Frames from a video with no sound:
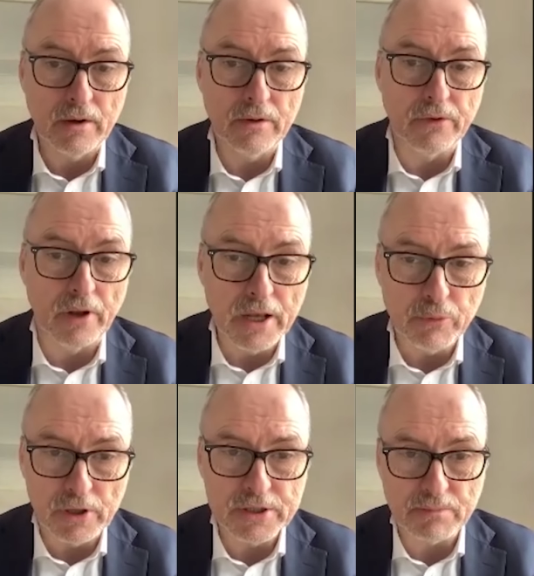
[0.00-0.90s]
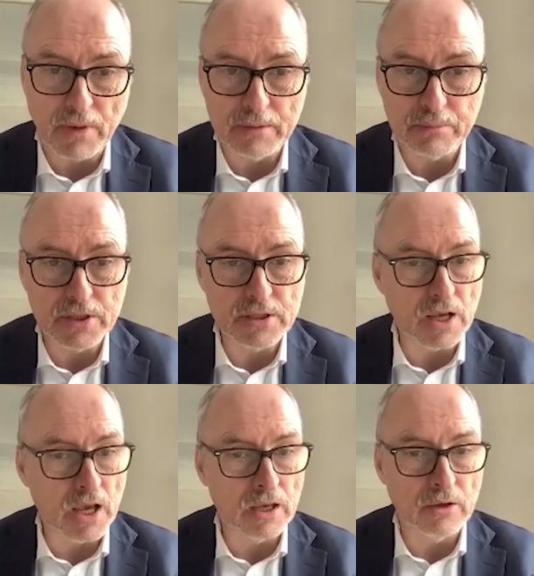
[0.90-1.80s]
The liberals might be
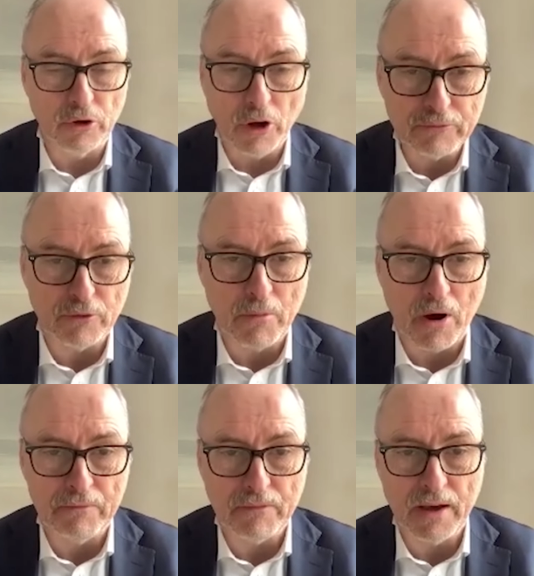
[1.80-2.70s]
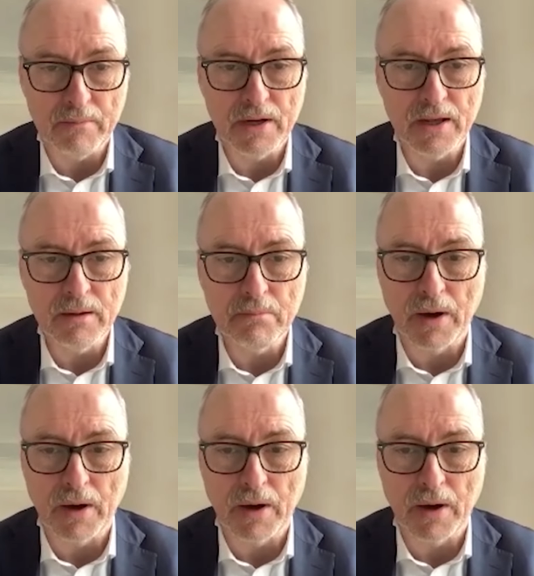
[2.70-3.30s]
saying, you're not from our family,